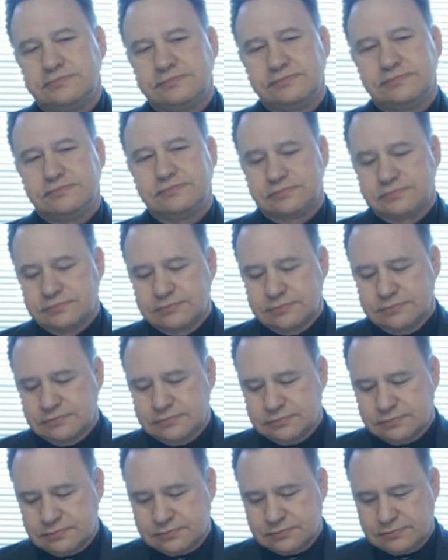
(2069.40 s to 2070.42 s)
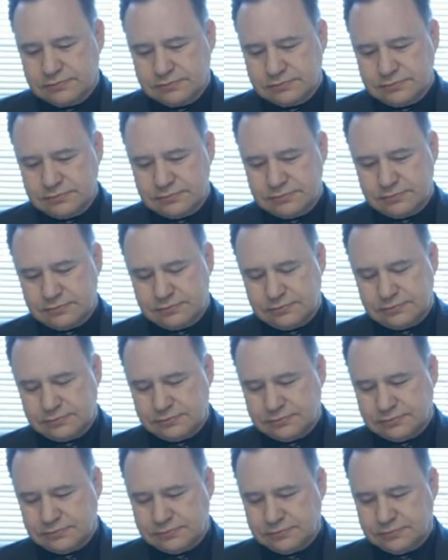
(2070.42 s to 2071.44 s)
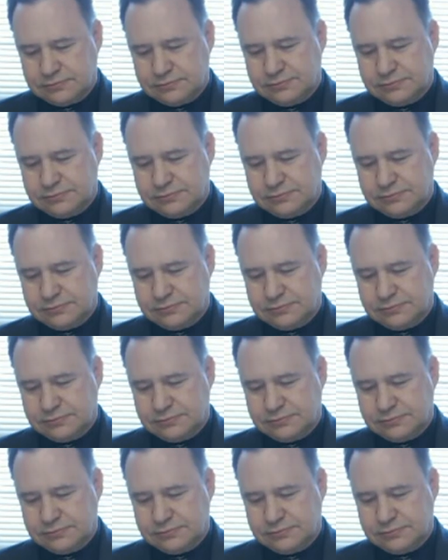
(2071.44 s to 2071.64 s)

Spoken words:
Nobody speaks.